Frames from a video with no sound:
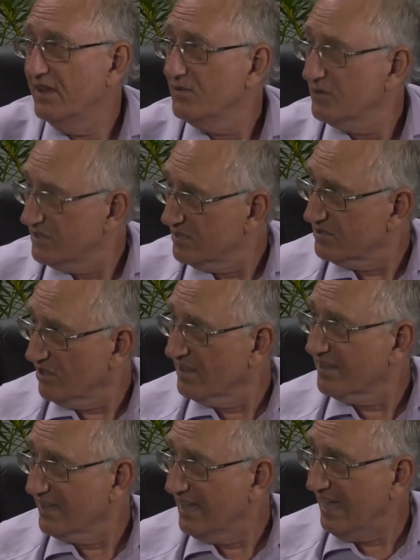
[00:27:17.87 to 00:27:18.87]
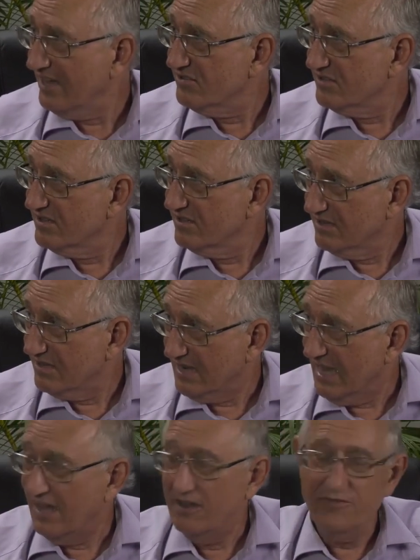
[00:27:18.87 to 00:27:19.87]
which is not the case
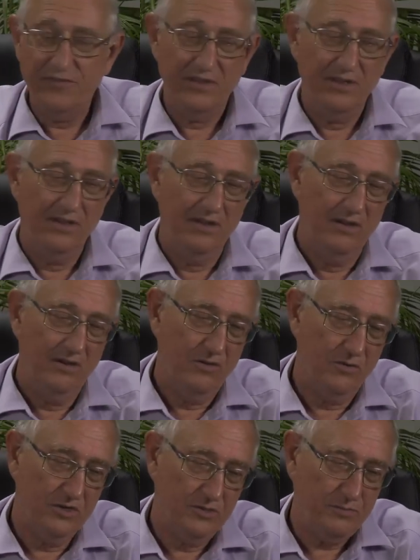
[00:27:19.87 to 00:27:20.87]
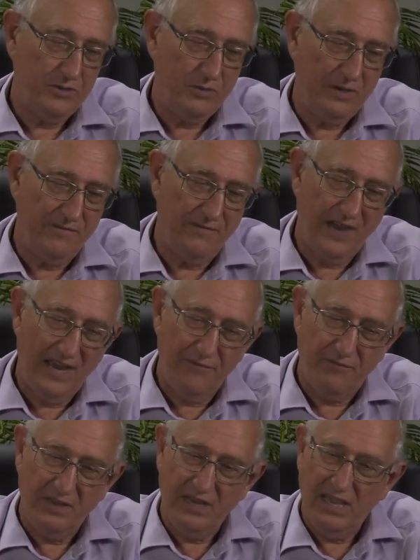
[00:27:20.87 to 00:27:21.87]
now, was between
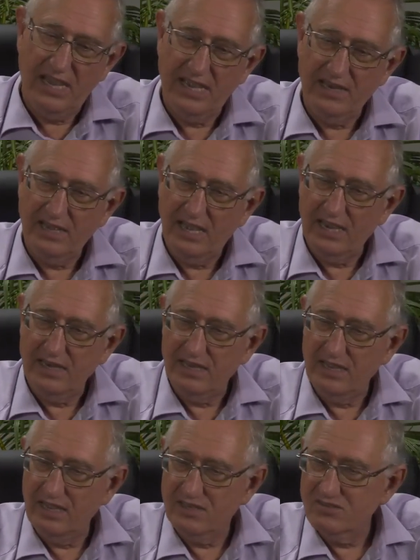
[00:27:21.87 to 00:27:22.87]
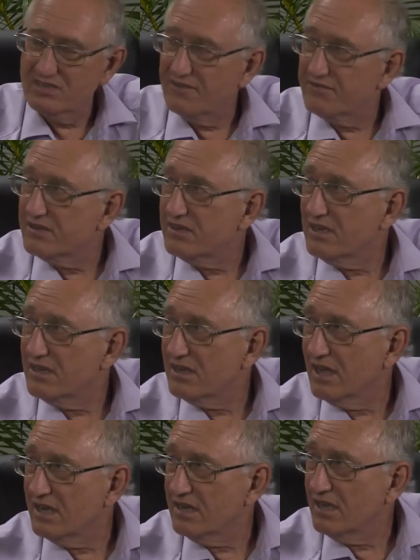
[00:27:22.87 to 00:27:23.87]
538 AD and
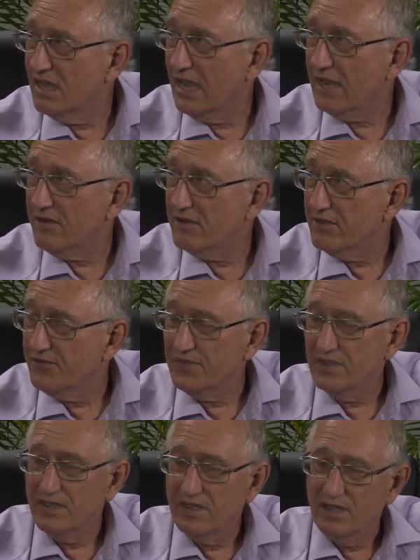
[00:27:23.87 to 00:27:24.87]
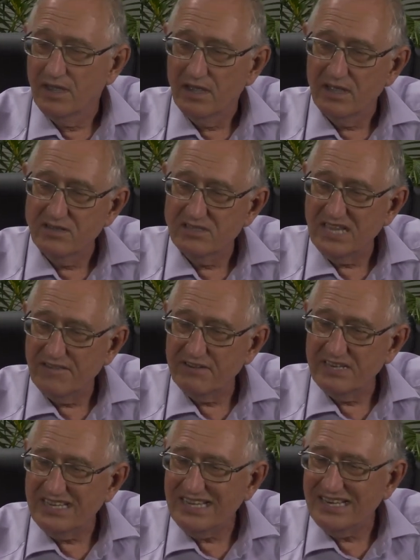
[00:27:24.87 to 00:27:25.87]
1798. In
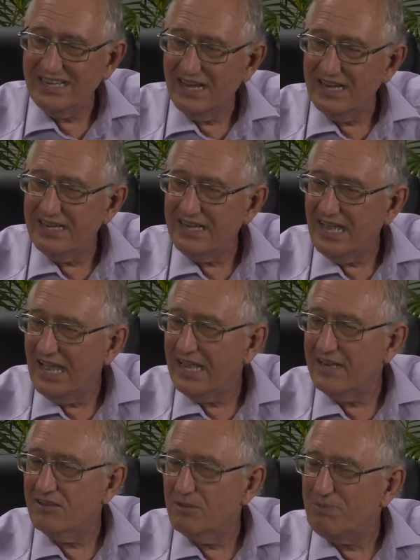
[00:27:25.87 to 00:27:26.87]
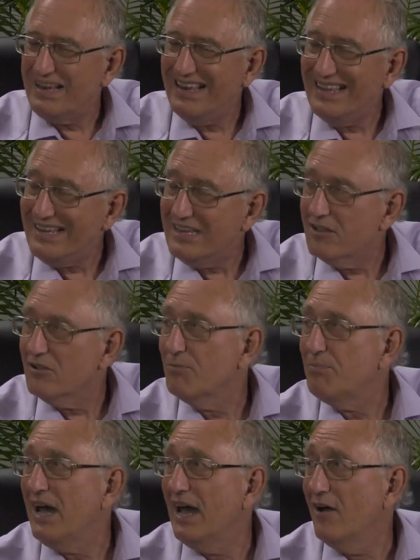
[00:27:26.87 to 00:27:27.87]
1798, the political
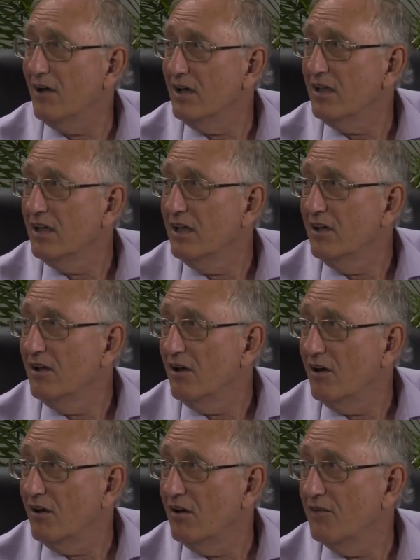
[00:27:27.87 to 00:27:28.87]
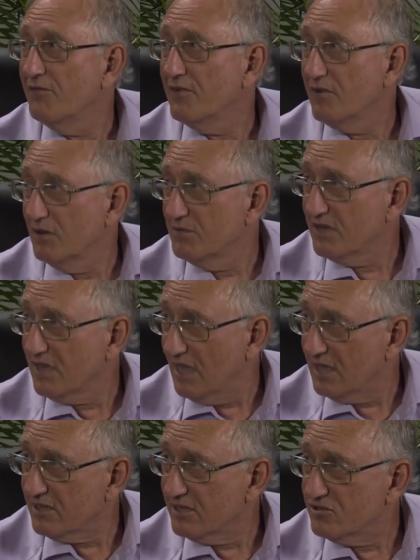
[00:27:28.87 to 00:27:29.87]
power of the Roman
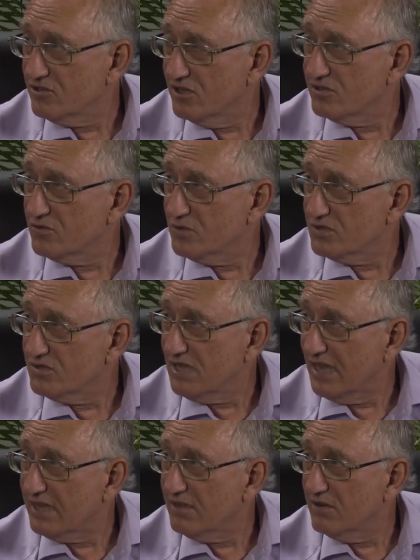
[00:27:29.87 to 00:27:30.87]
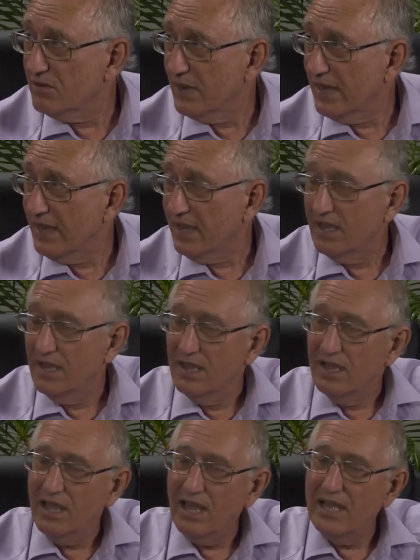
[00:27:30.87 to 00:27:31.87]
Catholic Church was taken away,
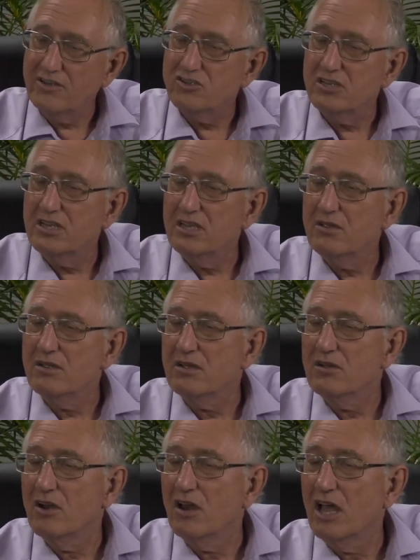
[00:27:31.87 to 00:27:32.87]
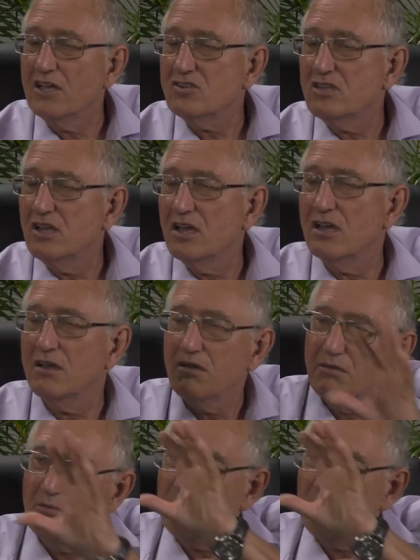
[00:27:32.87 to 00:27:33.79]
and she lost her